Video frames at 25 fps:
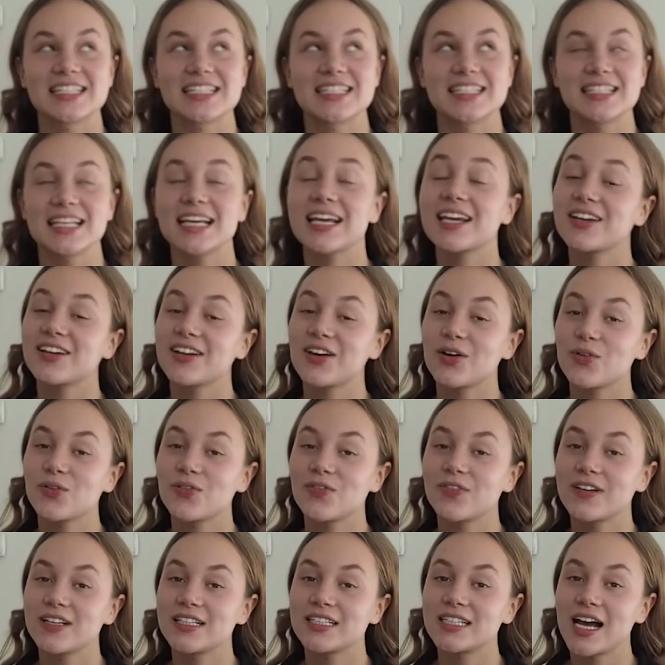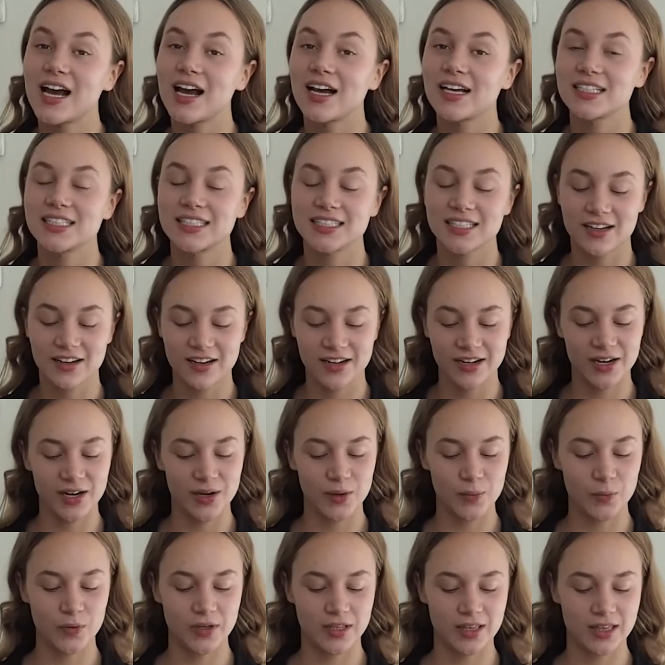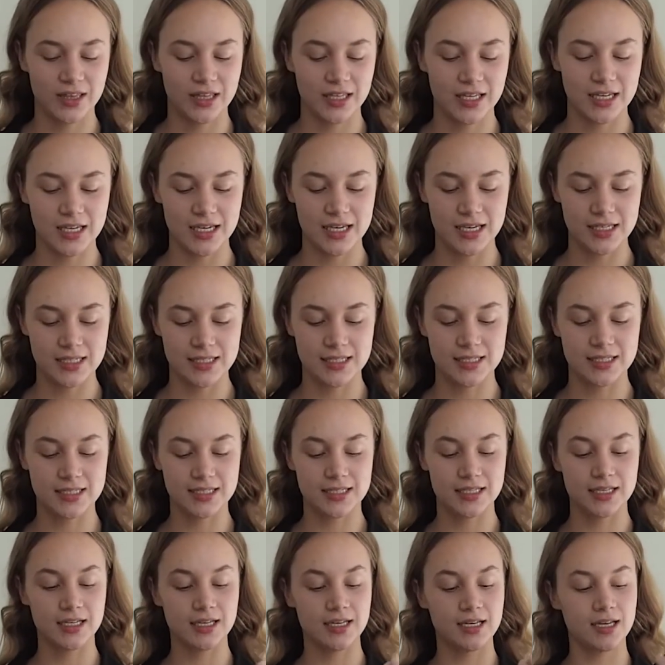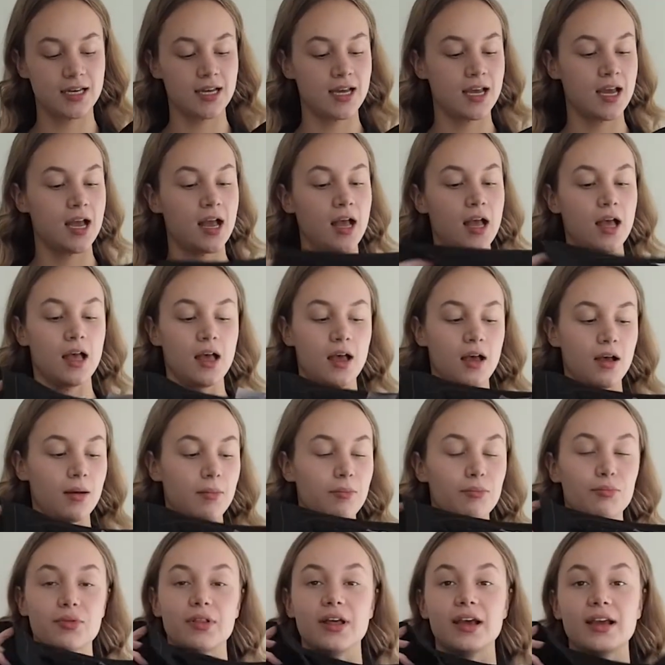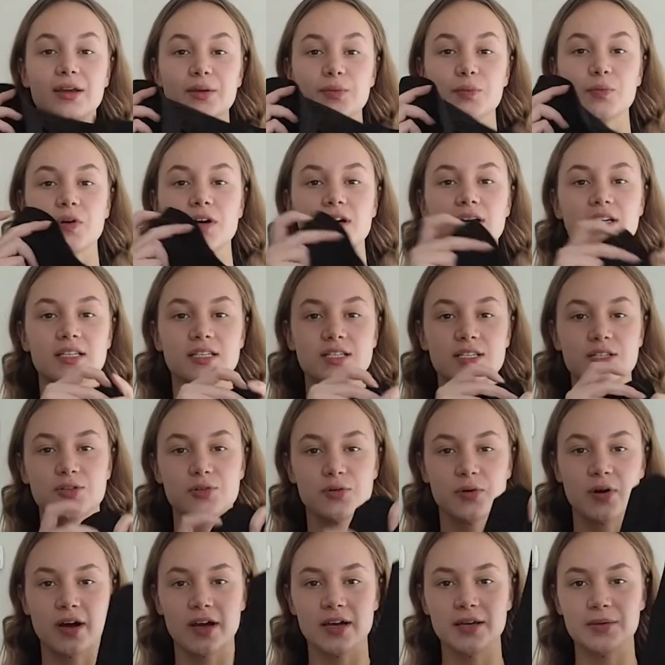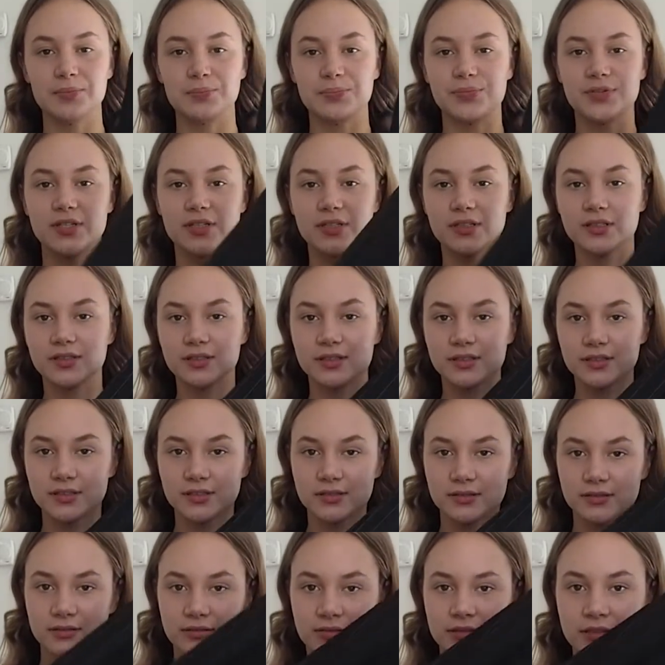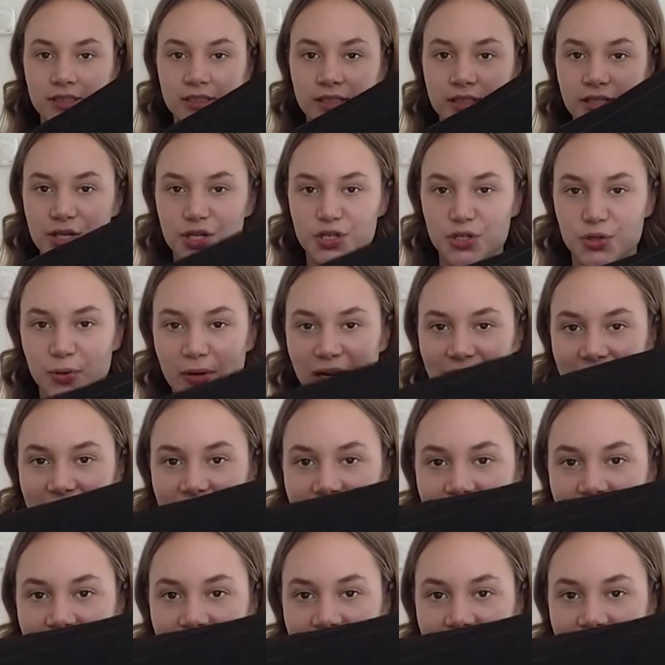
second outfit, I started it with these black and white striped straight